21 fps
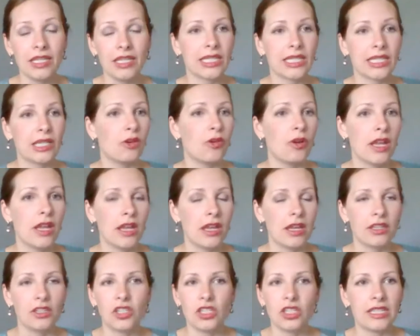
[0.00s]
So
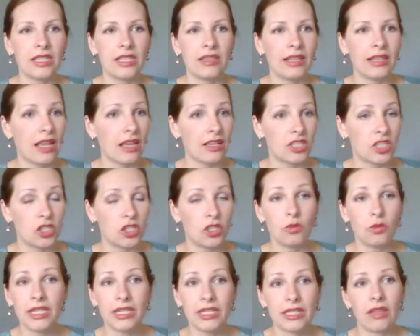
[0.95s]
just in the last 2
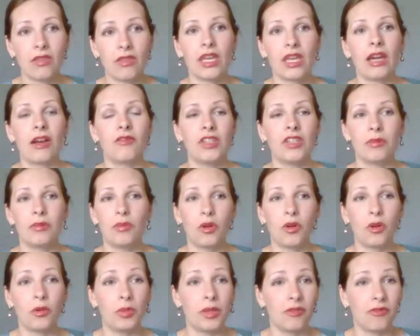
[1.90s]
weeks, I think I've done
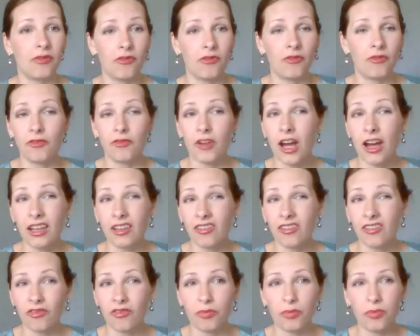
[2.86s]
probably 5